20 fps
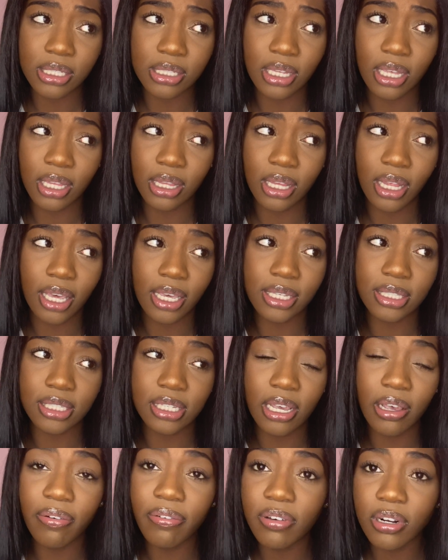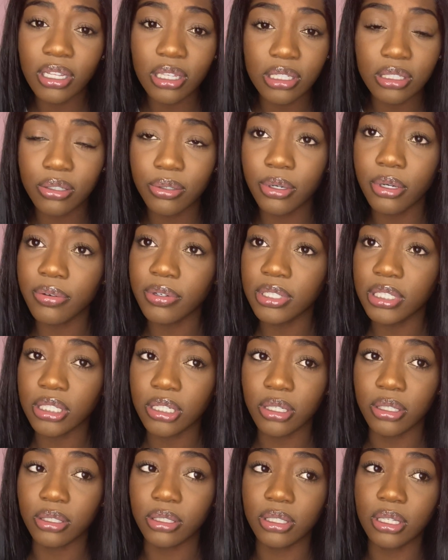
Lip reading: then like definitely do your research.